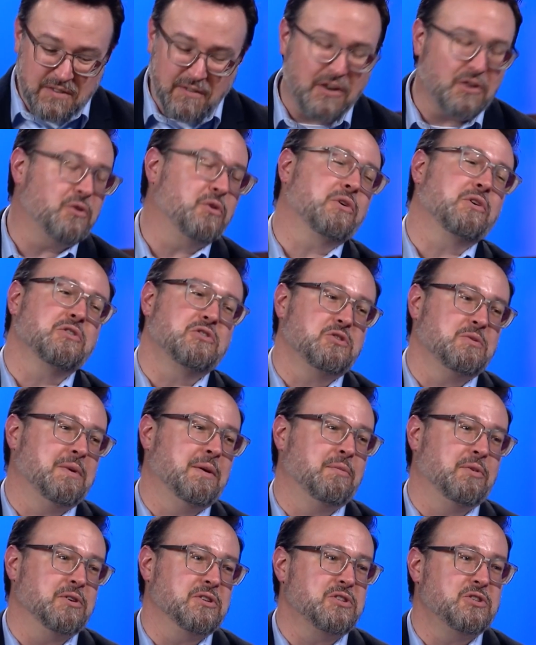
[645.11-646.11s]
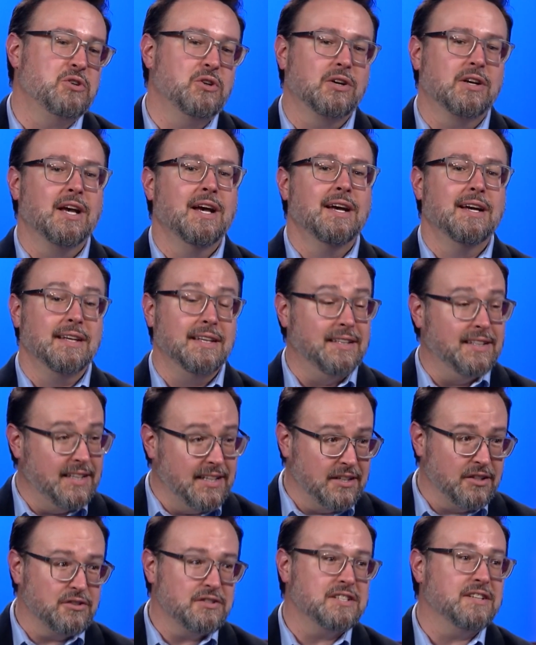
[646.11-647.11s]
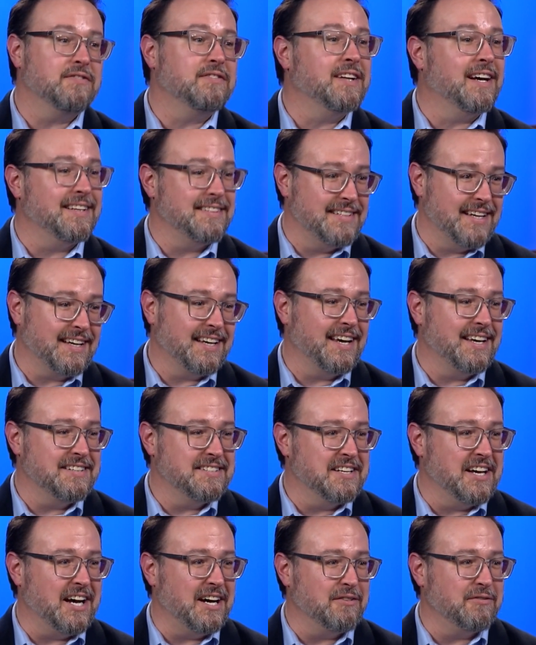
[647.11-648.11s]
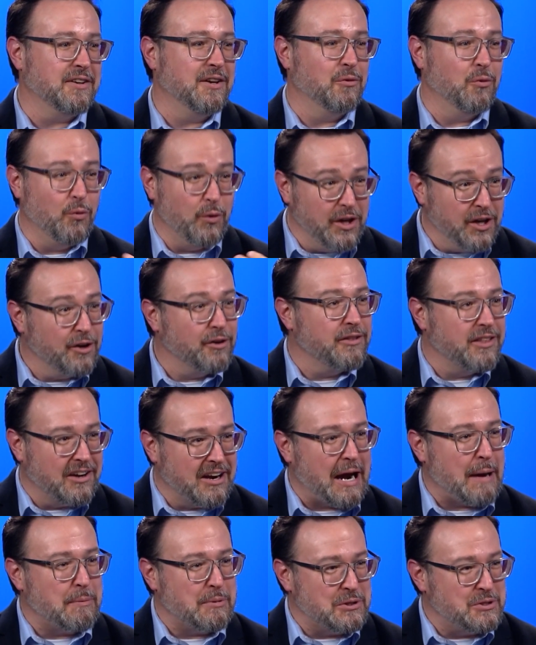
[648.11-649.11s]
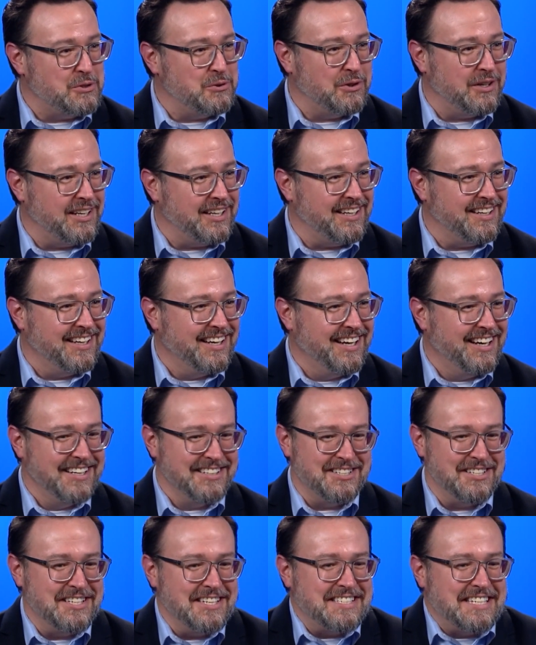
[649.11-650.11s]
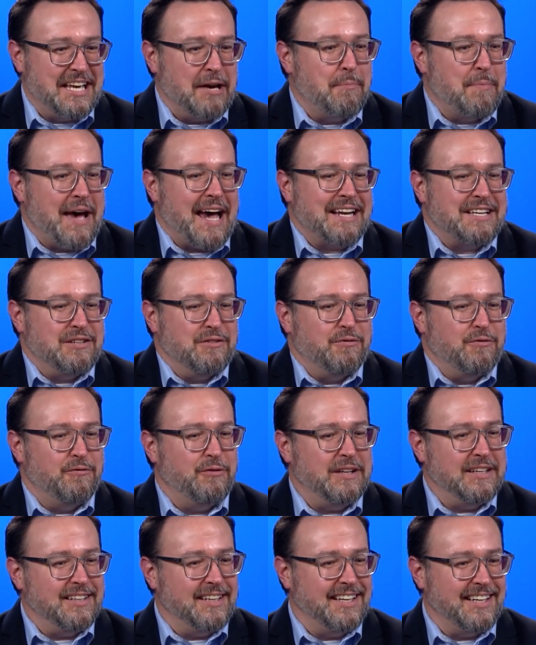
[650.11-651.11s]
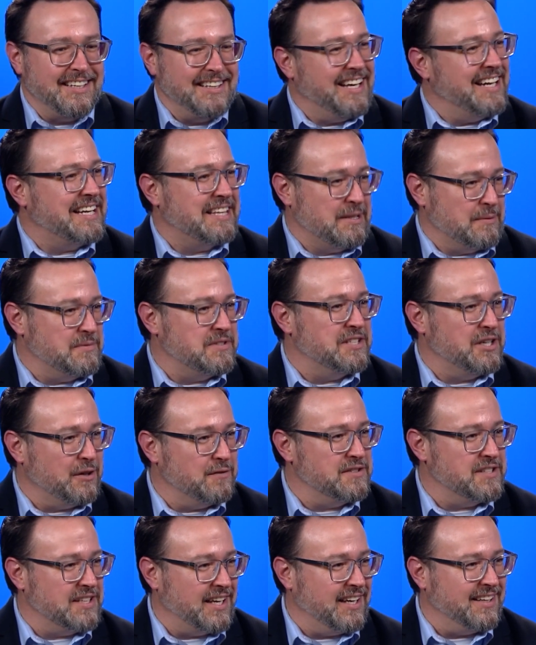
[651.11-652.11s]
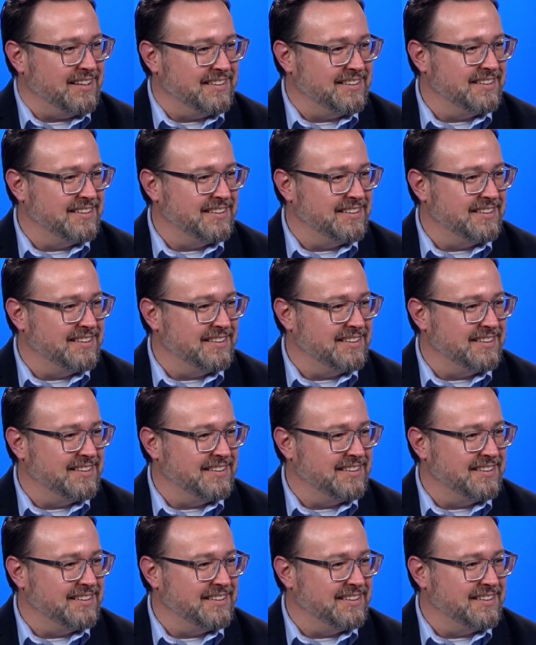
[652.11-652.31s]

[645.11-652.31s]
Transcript: of our orchestra members took years, if not decades, off, and we're their opportunity to just get back to feeling like themselves again.